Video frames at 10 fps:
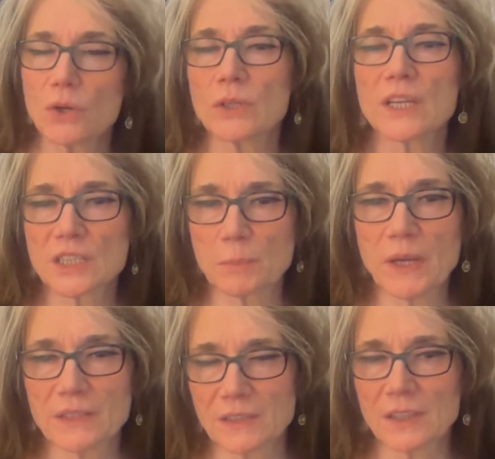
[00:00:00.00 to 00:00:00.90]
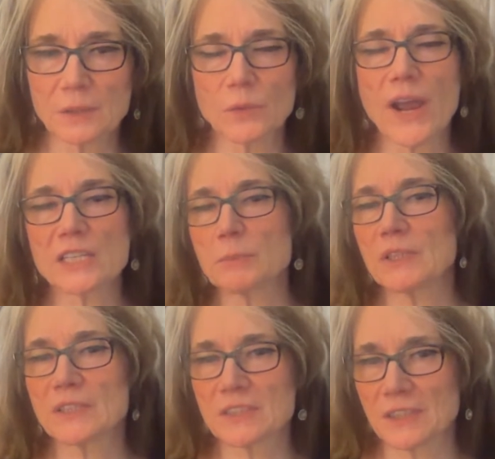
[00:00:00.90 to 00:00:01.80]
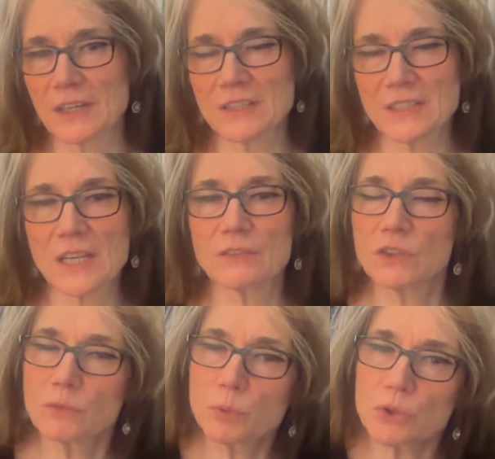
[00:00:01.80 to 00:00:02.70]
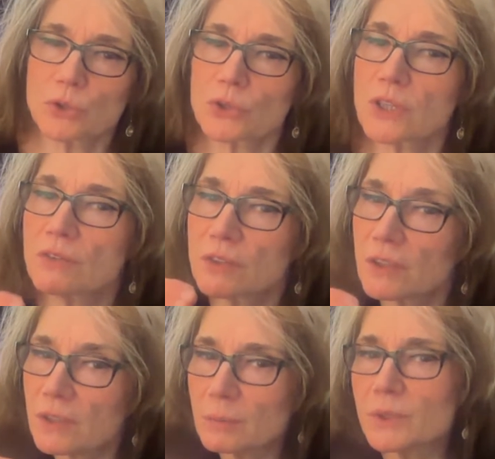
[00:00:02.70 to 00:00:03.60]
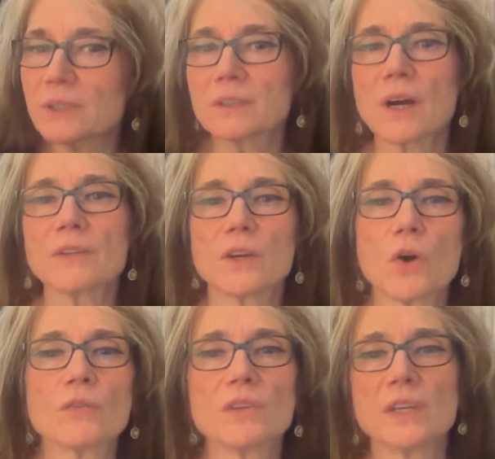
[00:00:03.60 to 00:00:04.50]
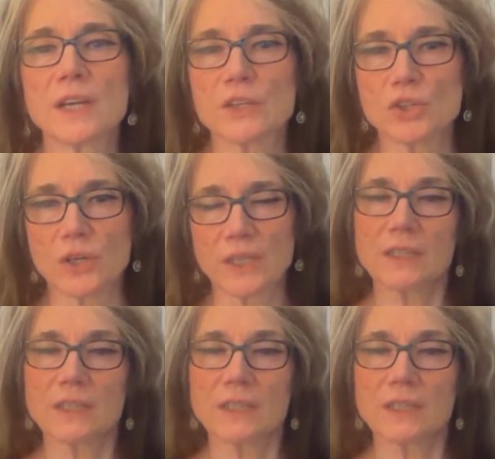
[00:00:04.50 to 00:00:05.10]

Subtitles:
expect a little raspiness the next day if you've pushed yourself a little bit over the edge on it.